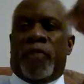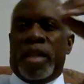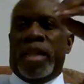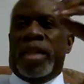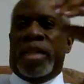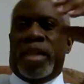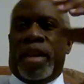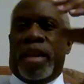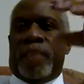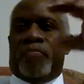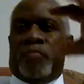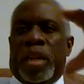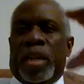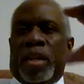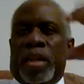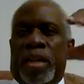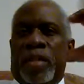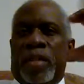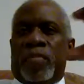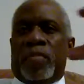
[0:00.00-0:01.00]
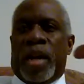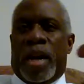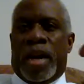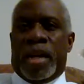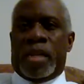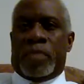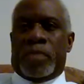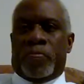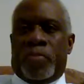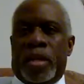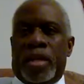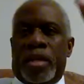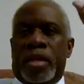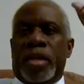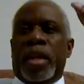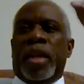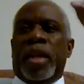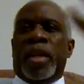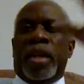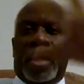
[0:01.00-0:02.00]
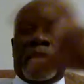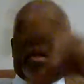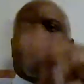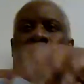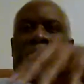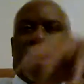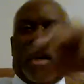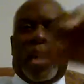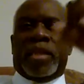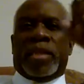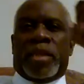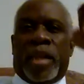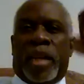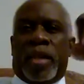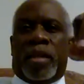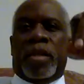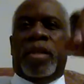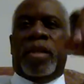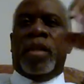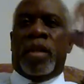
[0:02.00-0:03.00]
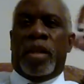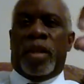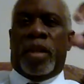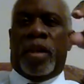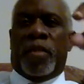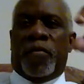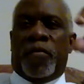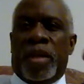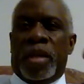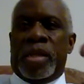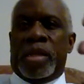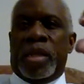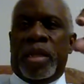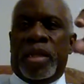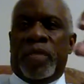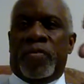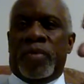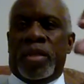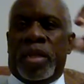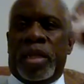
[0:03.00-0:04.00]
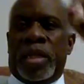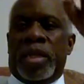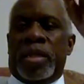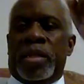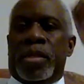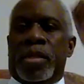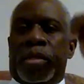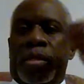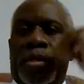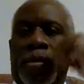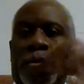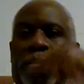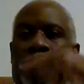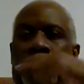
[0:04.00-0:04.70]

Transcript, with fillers: For he that bid him Godspeed is a partaker of his evil deeds.